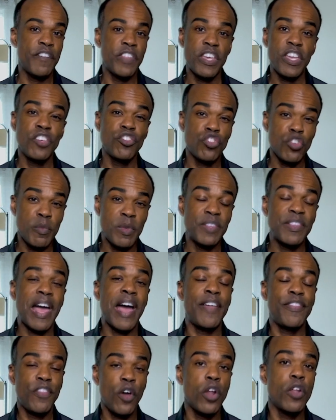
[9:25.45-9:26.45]
the instruments.
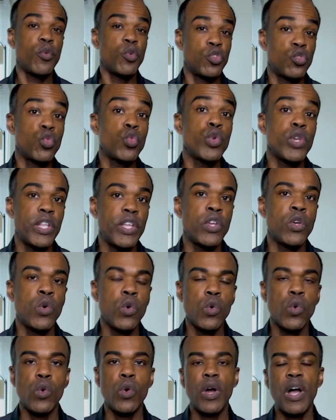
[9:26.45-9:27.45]
I thought it was really
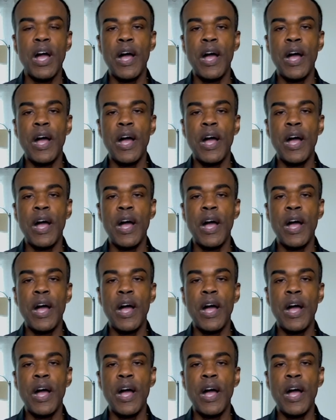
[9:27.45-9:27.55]
cool.